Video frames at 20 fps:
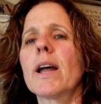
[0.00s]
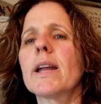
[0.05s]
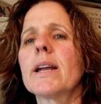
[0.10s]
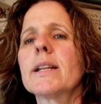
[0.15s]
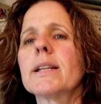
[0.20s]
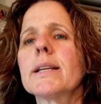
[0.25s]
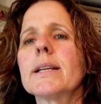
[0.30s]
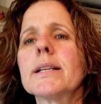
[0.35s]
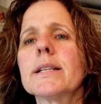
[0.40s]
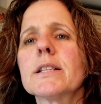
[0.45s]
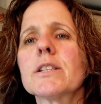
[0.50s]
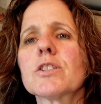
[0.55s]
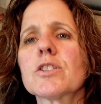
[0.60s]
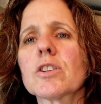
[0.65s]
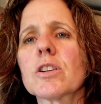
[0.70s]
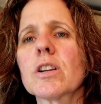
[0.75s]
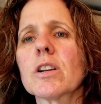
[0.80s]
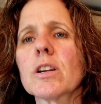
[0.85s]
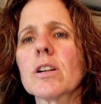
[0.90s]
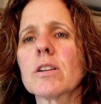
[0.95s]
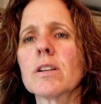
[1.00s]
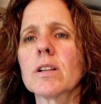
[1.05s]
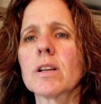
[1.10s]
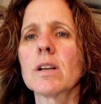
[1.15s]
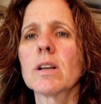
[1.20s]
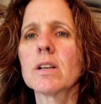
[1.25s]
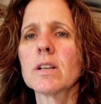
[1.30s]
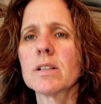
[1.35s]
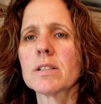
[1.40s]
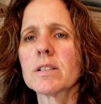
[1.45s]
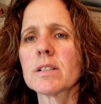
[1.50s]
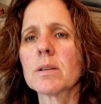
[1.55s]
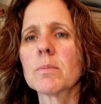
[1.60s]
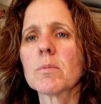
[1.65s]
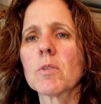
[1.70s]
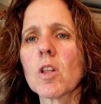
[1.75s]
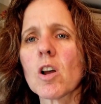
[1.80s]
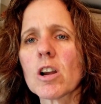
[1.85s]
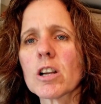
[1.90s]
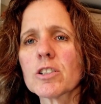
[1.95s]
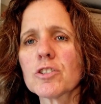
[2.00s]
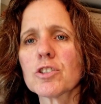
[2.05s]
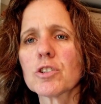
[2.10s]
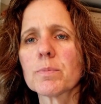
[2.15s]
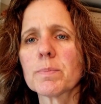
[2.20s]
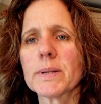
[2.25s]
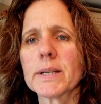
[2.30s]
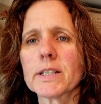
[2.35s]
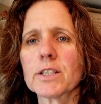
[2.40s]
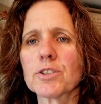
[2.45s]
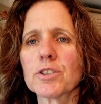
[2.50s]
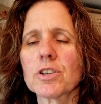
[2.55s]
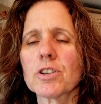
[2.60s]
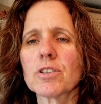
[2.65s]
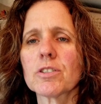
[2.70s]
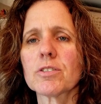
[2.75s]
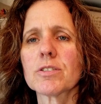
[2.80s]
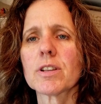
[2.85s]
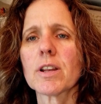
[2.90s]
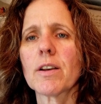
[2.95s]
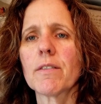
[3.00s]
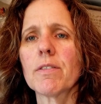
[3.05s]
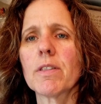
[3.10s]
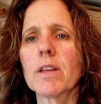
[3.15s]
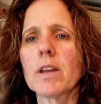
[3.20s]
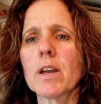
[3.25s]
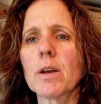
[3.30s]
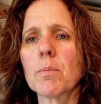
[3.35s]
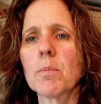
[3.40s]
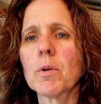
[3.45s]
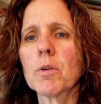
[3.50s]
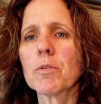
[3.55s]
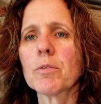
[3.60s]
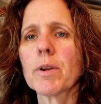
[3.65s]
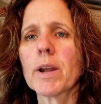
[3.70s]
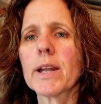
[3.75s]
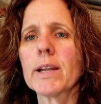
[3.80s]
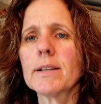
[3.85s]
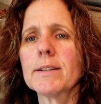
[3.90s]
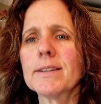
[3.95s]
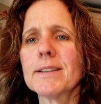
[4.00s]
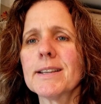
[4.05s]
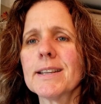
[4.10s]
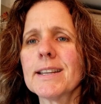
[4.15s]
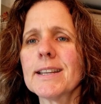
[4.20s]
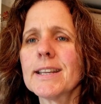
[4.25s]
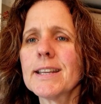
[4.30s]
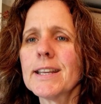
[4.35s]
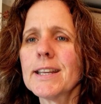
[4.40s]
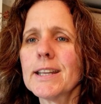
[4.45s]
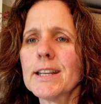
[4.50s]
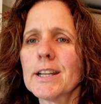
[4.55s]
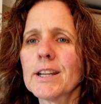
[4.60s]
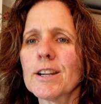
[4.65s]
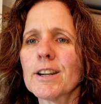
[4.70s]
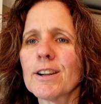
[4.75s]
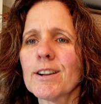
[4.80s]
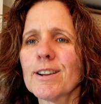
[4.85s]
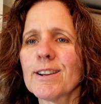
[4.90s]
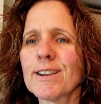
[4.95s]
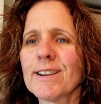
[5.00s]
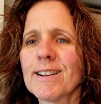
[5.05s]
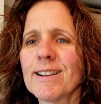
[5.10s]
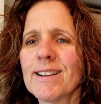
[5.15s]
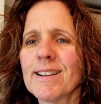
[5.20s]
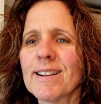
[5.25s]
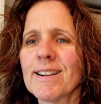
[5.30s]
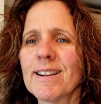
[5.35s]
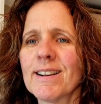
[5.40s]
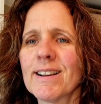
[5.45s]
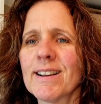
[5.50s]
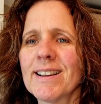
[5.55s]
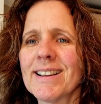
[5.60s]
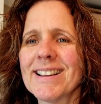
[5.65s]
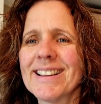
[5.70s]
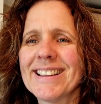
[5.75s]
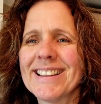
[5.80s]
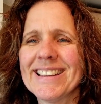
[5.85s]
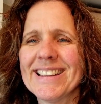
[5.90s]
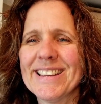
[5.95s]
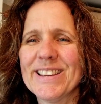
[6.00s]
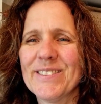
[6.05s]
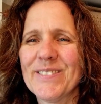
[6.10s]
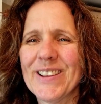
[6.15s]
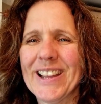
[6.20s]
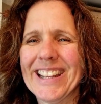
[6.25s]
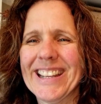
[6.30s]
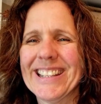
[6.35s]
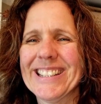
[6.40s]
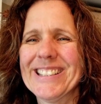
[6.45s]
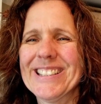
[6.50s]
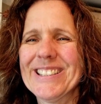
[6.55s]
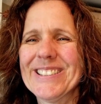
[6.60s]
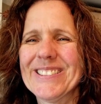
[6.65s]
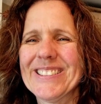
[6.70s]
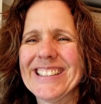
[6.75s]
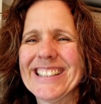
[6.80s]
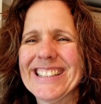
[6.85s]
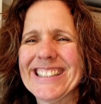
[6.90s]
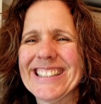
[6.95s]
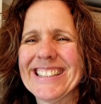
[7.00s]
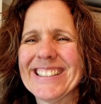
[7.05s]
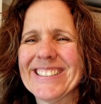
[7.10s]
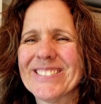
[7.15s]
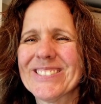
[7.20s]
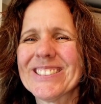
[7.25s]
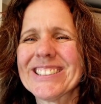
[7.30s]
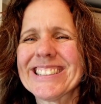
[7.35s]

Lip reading: and insert some larger pictures of them right here. If I can do it. We'll